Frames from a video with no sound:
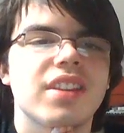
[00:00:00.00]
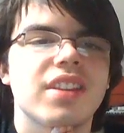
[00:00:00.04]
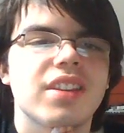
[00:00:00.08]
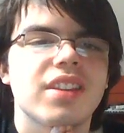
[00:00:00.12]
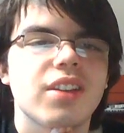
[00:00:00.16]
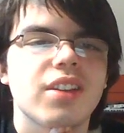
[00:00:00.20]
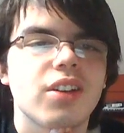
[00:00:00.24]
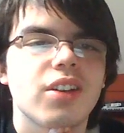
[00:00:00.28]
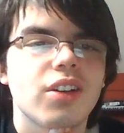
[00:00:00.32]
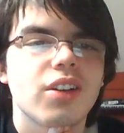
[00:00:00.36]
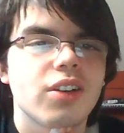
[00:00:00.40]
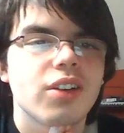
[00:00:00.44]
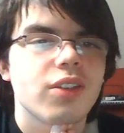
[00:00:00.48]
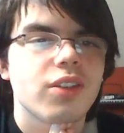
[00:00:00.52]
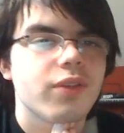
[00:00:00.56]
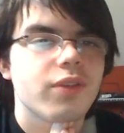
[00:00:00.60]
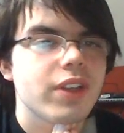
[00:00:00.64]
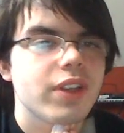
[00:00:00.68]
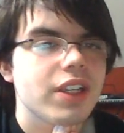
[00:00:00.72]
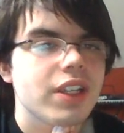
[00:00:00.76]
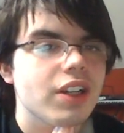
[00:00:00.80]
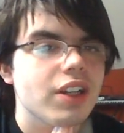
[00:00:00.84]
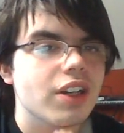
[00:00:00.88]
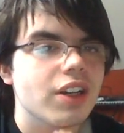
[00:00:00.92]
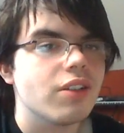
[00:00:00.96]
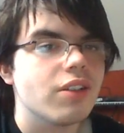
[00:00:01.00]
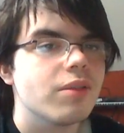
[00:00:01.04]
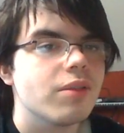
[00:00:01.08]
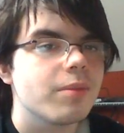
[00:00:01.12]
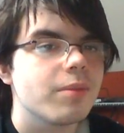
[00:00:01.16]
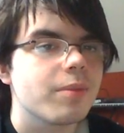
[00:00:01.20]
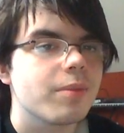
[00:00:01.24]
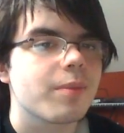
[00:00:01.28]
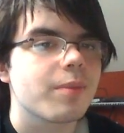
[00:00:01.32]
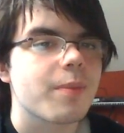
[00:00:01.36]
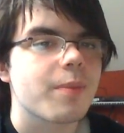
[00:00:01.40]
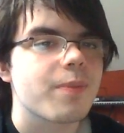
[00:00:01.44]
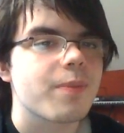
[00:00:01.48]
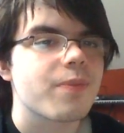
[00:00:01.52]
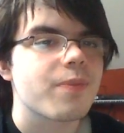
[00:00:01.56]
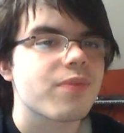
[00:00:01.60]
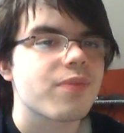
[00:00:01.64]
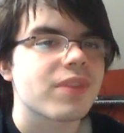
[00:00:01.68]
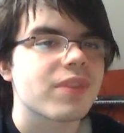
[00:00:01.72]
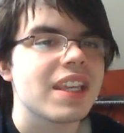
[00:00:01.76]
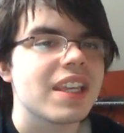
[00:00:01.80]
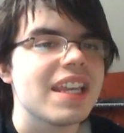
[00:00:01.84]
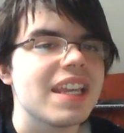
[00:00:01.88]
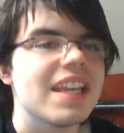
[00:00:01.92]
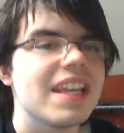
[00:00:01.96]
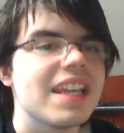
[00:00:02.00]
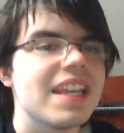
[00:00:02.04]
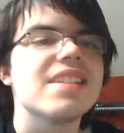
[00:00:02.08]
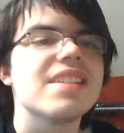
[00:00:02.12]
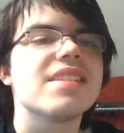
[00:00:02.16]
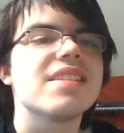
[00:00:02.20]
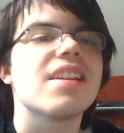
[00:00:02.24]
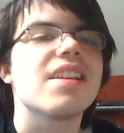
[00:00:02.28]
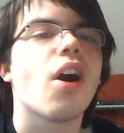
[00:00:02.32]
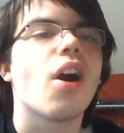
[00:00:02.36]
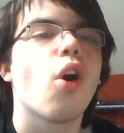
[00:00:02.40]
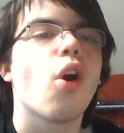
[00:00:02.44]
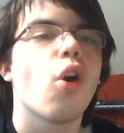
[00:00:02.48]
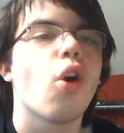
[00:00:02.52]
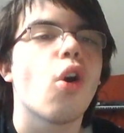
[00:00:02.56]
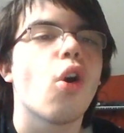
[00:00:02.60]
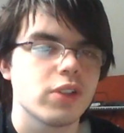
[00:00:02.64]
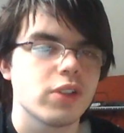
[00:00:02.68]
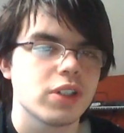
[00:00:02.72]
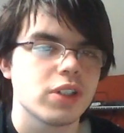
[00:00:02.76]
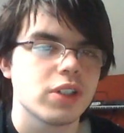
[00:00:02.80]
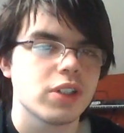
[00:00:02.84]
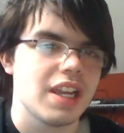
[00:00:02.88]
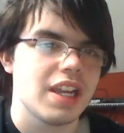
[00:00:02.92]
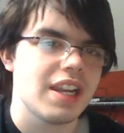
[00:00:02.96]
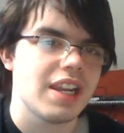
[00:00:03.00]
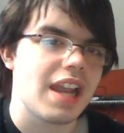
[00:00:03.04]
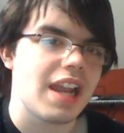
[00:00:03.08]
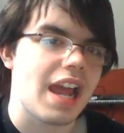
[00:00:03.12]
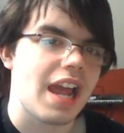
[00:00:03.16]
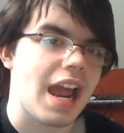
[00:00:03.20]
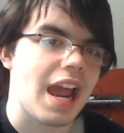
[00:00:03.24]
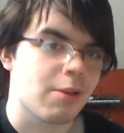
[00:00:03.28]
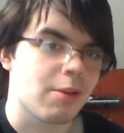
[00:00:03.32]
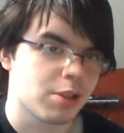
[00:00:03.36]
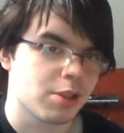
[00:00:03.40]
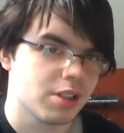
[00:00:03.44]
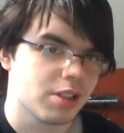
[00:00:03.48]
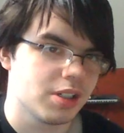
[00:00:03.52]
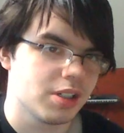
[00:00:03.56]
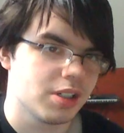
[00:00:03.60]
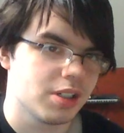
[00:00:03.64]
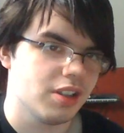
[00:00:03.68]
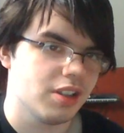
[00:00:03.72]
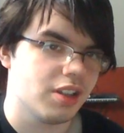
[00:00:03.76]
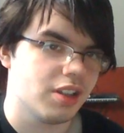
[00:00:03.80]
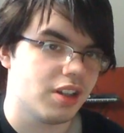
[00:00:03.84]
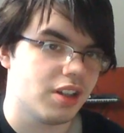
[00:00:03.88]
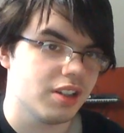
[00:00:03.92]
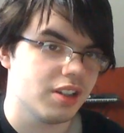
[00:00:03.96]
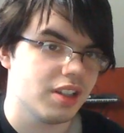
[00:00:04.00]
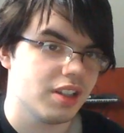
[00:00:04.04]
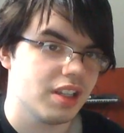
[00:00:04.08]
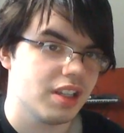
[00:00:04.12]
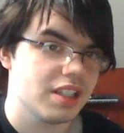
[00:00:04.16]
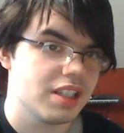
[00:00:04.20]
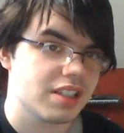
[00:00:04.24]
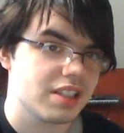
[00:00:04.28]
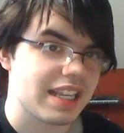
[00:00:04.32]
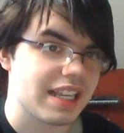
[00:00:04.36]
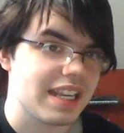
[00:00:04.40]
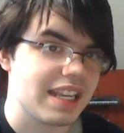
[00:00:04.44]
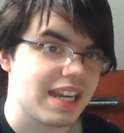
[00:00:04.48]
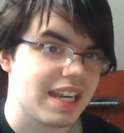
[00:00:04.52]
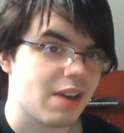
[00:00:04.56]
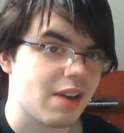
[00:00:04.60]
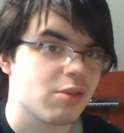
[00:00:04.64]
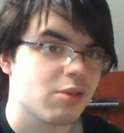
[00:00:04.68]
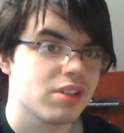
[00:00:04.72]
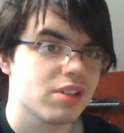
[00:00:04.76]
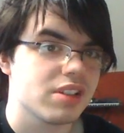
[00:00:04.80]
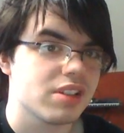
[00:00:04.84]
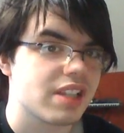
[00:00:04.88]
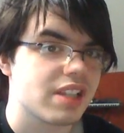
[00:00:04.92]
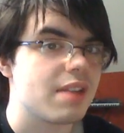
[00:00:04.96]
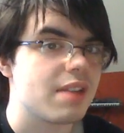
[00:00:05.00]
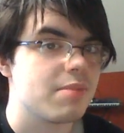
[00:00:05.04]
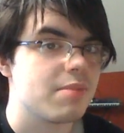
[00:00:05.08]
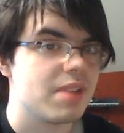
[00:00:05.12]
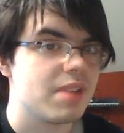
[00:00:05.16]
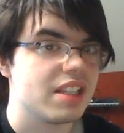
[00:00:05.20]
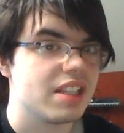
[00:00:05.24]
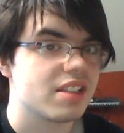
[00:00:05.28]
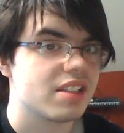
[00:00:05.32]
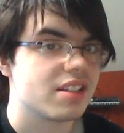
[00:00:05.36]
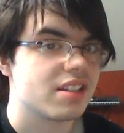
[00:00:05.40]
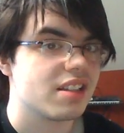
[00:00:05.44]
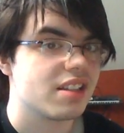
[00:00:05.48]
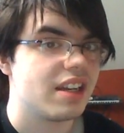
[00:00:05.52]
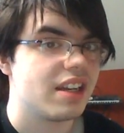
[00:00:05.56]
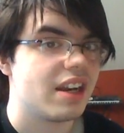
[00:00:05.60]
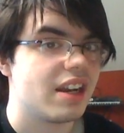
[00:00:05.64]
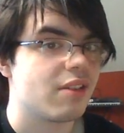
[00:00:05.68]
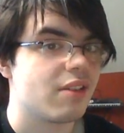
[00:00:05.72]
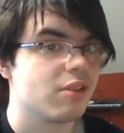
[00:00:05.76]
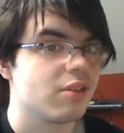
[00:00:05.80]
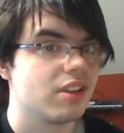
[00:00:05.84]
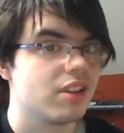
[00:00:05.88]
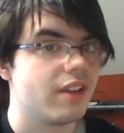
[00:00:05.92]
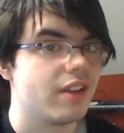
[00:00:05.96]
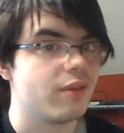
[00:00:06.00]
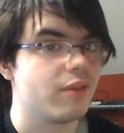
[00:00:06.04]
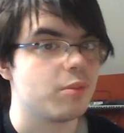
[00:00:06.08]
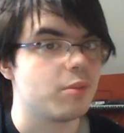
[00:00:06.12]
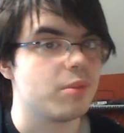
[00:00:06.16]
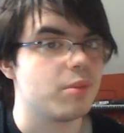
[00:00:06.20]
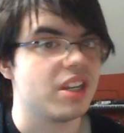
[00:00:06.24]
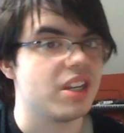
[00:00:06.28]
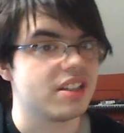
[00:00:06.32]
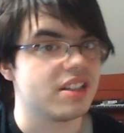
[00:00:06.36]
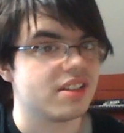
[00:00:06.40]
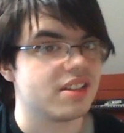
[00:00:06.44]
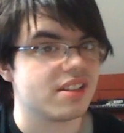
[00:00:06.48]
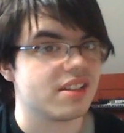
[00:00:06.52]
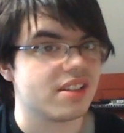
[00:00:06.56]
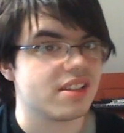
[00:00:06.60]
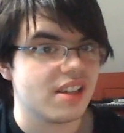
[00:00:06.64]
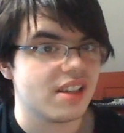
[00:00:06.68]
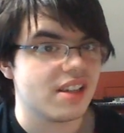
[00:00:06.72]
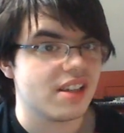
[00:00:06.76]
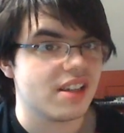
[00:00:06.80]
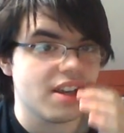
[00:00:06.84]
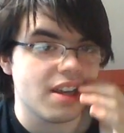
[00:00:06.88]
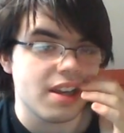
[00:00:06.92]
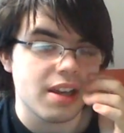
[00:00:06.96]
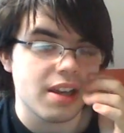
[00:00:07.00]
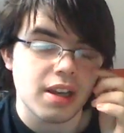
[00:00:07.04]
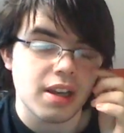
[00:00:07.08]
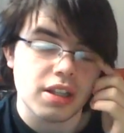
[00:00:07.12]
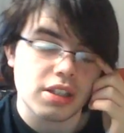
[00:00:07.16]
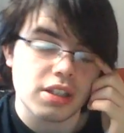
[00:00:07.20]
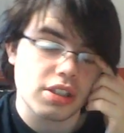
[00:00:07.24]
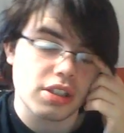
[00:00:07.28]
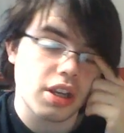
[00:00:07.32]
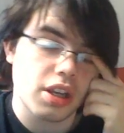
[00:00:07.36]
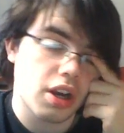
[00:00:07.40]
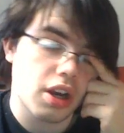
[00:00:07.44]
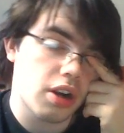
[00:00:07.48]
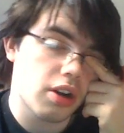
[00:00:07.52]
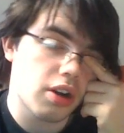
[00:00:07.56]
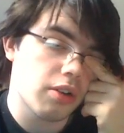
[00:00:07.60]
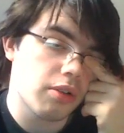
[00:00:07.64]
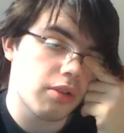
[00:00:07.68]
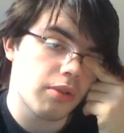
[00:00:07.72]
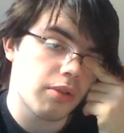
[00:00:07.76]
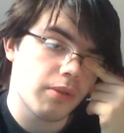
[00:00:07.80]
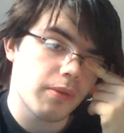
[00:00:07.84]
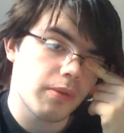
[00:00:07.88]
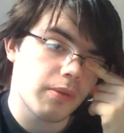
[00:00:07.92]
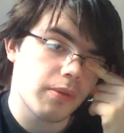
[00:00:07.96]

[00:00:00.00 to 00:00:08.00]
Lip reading: the video is over an hour long. It's like an hour and 10 minutes, an hour and 11 minutes. So,